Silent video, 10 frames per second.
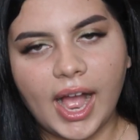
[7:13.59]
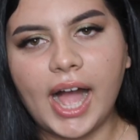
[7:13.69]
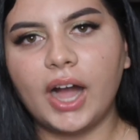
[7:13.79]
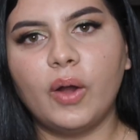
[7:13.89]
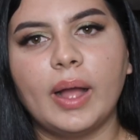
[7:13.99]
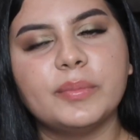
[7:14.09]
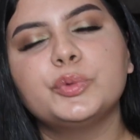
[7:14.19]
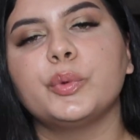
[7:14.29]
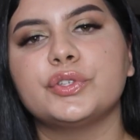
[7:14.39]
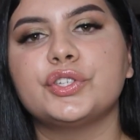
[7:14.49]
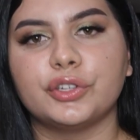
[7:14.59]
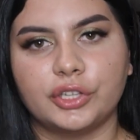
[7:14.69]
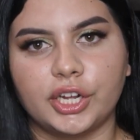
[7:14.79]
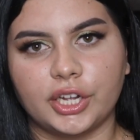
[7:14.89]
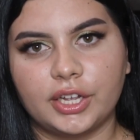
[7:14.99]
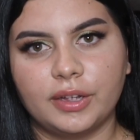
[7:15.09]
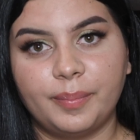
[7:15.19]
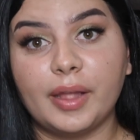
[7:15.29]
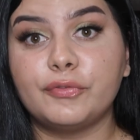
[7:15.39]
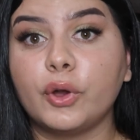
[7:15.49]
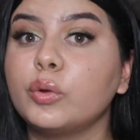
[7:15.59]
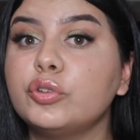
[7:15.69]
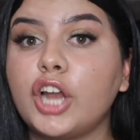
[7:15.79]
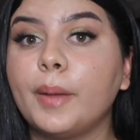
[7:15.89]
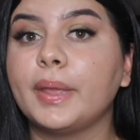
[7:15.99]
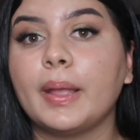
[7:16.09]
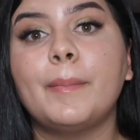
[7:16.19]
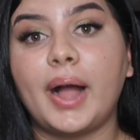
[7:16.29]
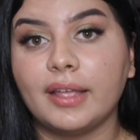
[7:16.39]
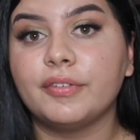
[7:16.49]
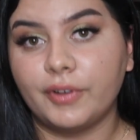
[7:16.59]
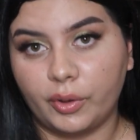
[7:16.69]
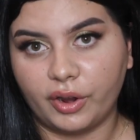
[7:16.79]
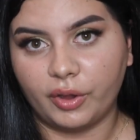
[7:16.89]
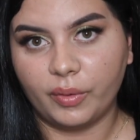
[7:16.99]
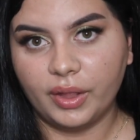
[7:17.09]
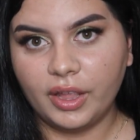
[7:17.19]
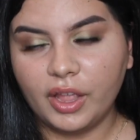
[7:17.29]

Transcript: how I'm supposed to look by Photoshopping my photo?